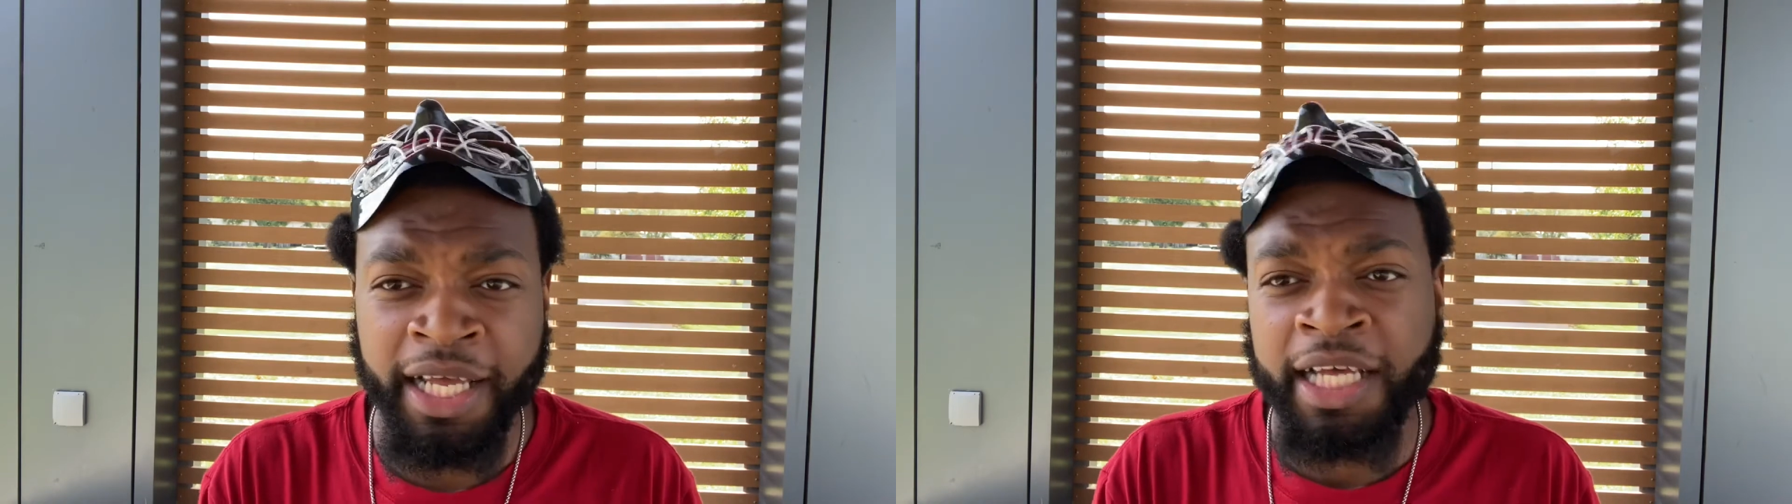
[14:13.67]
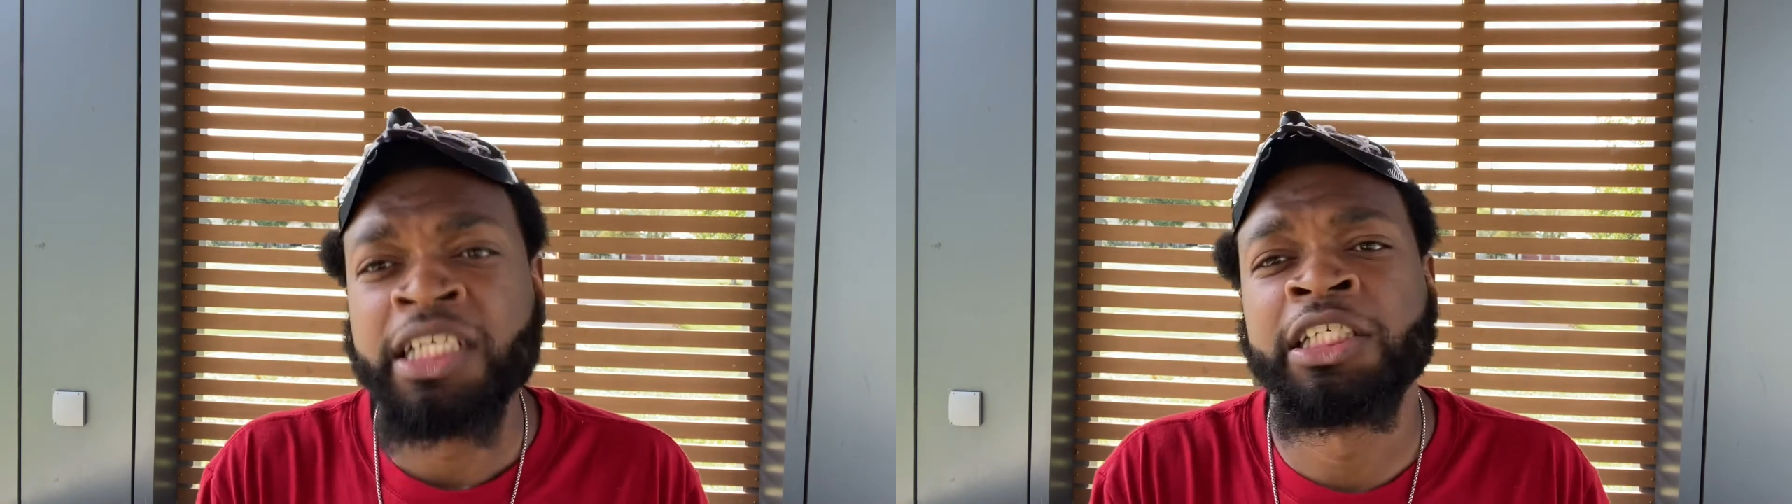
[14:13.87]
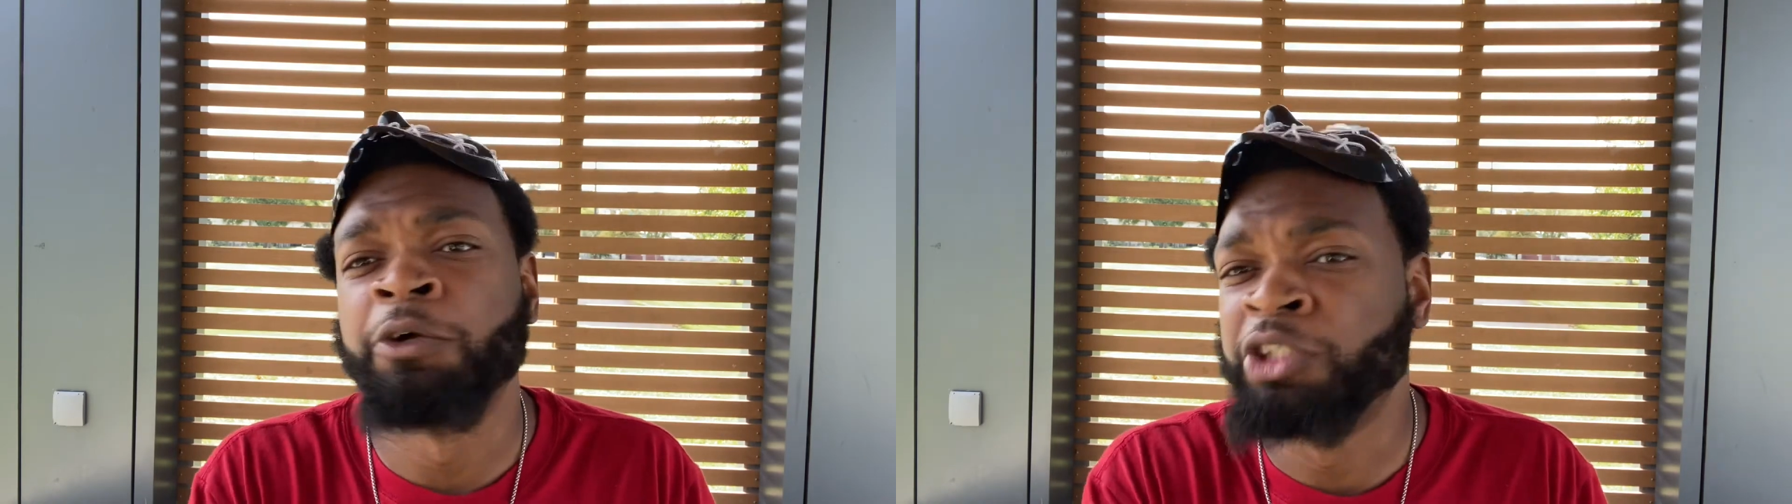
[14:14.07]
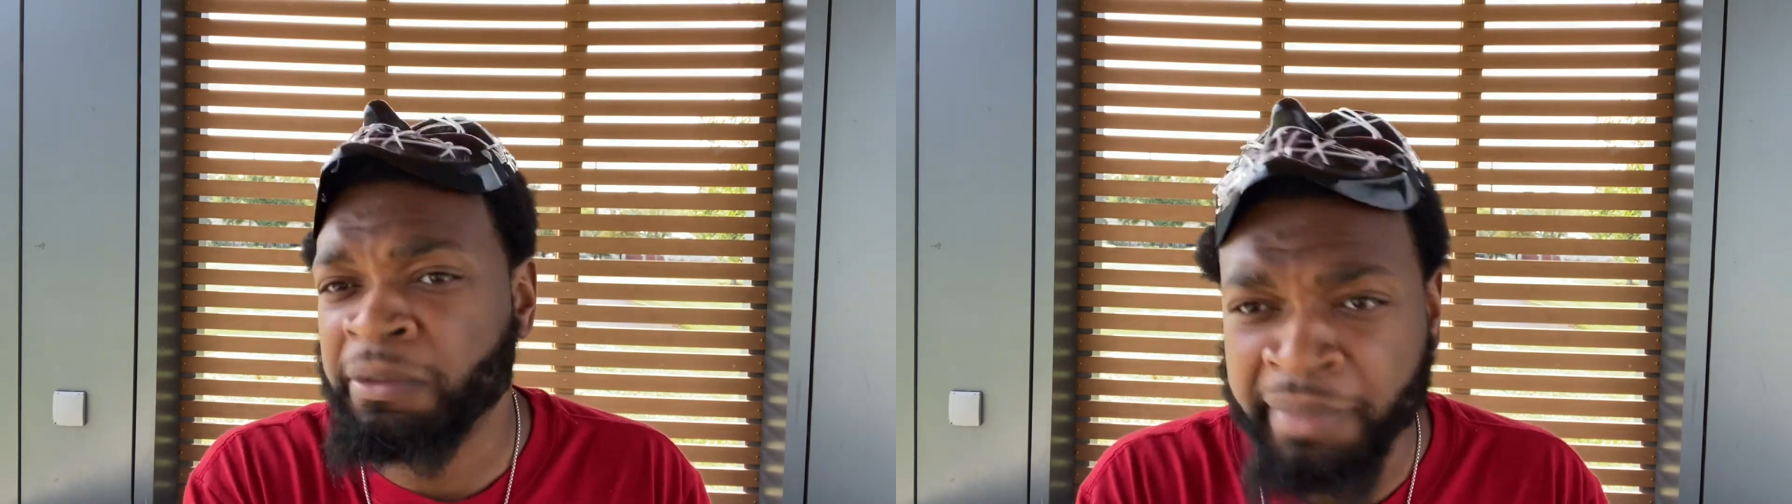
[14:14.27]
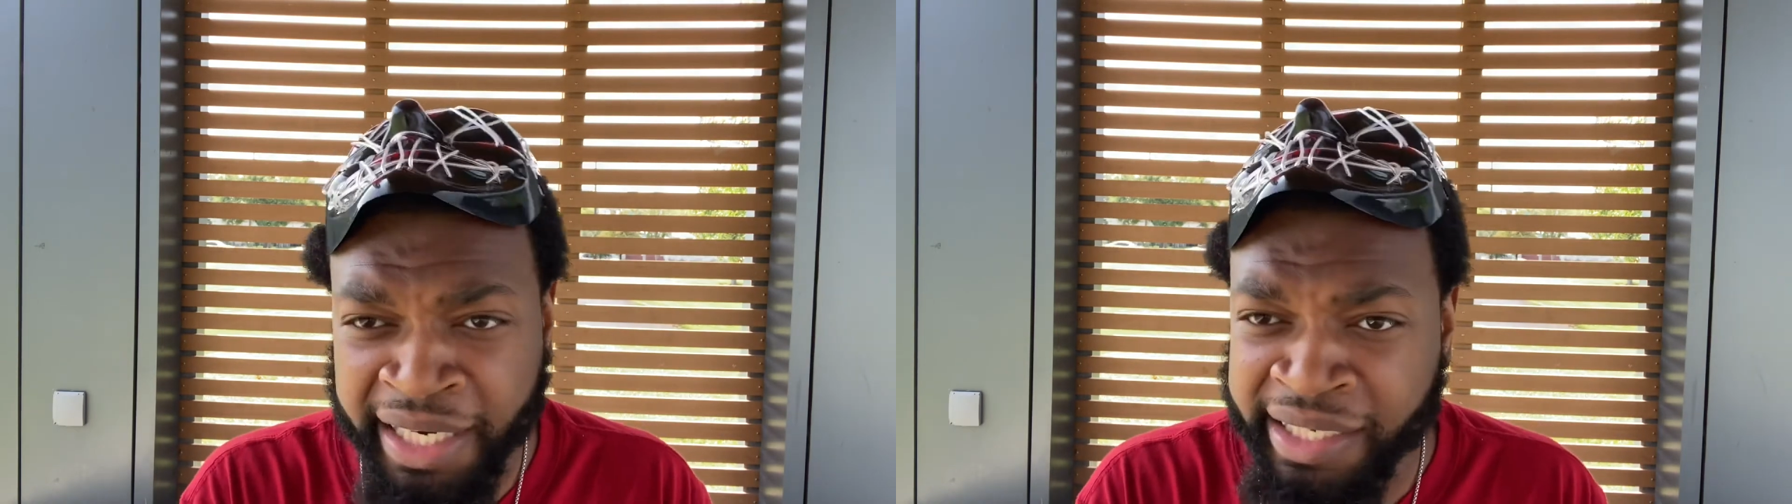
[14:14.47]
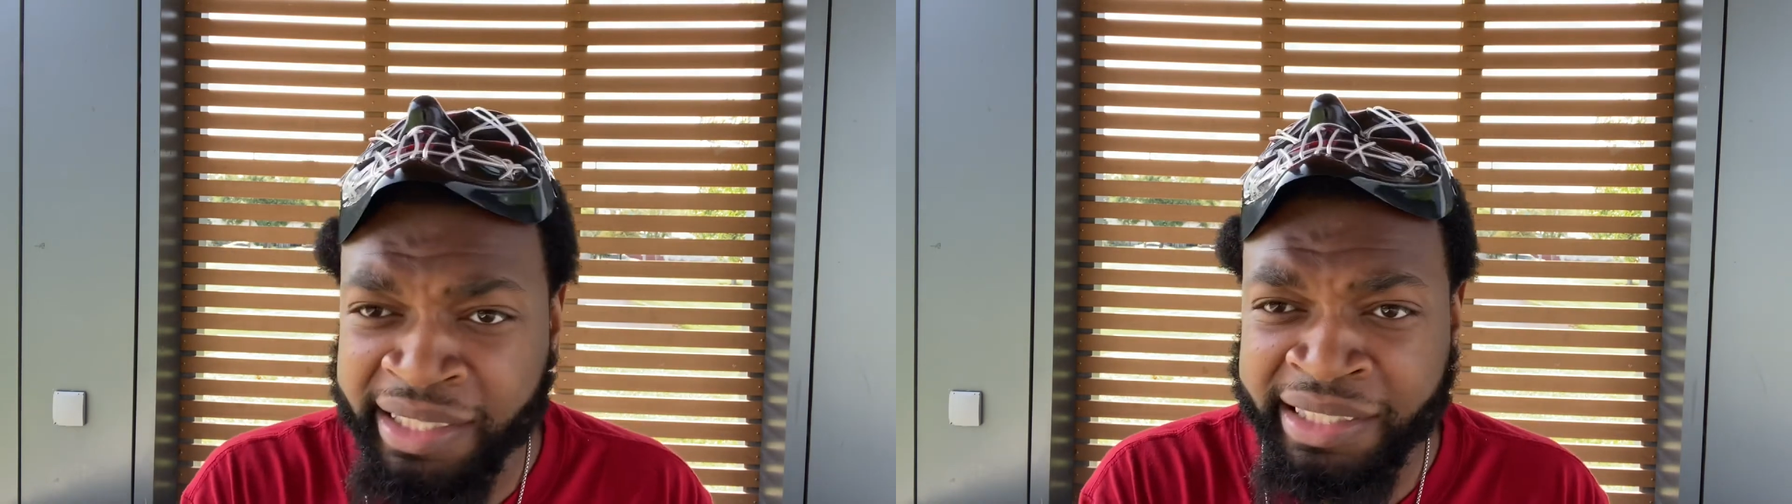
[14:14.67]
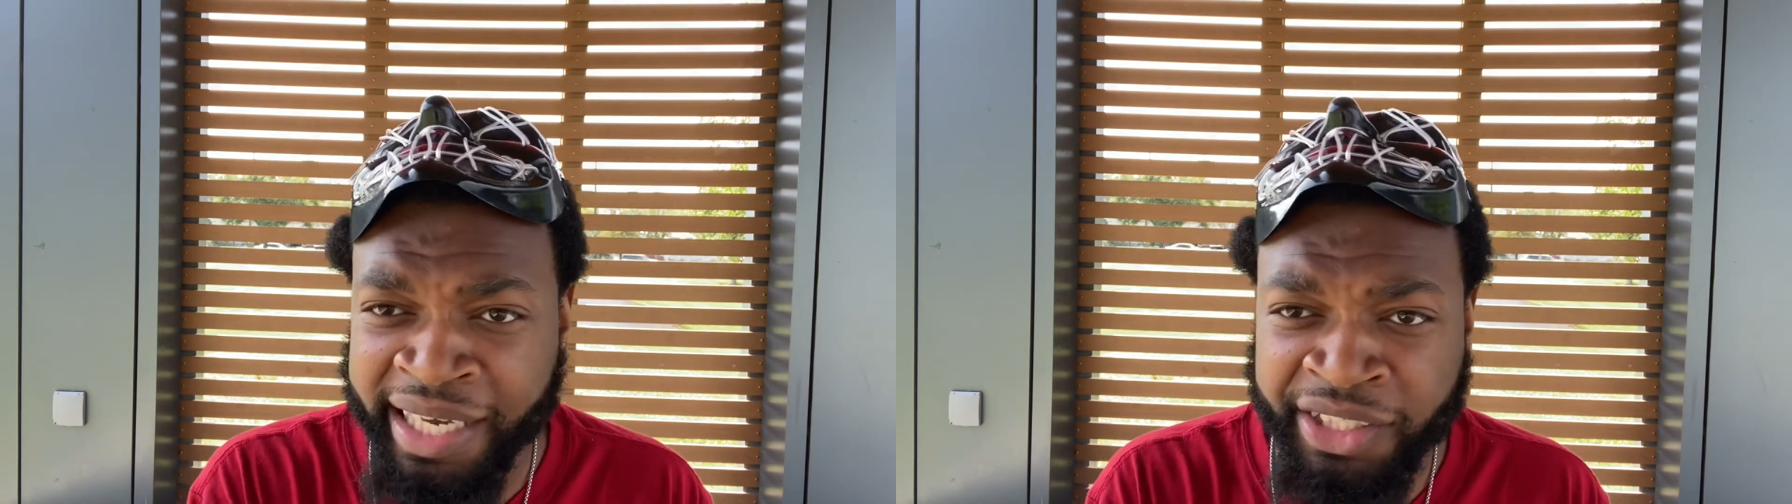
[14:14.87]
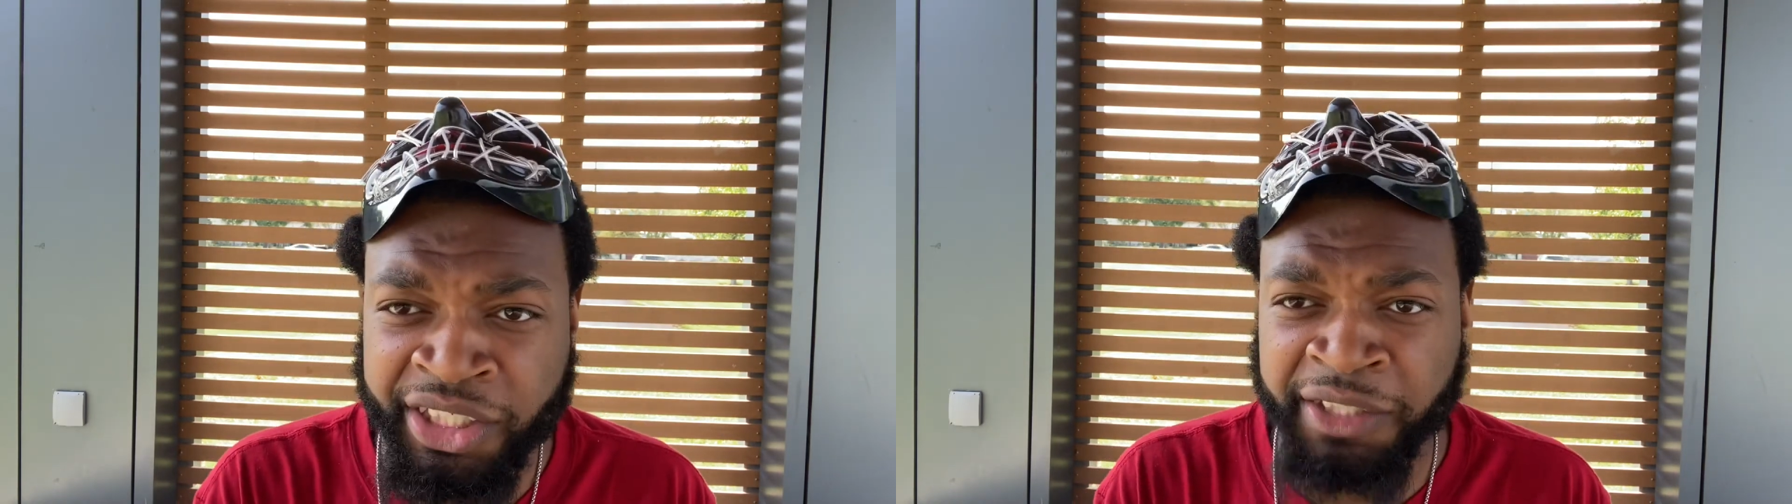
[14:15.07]
social media
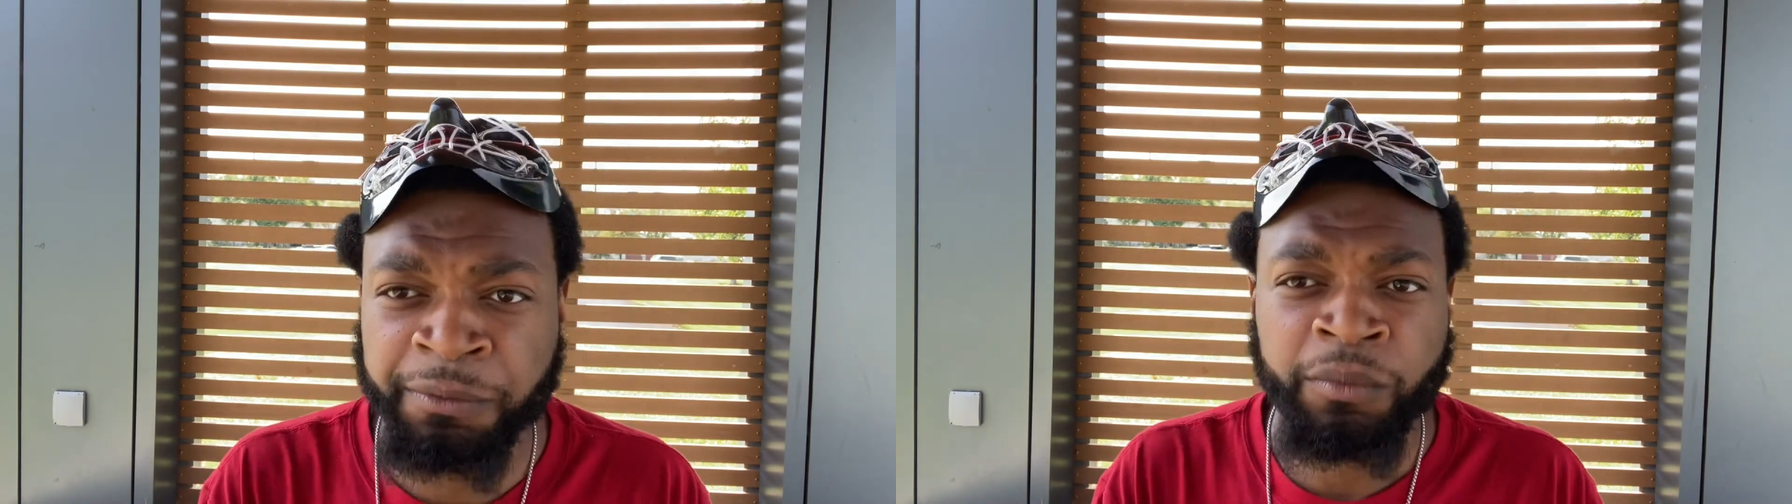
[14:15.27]
addiction,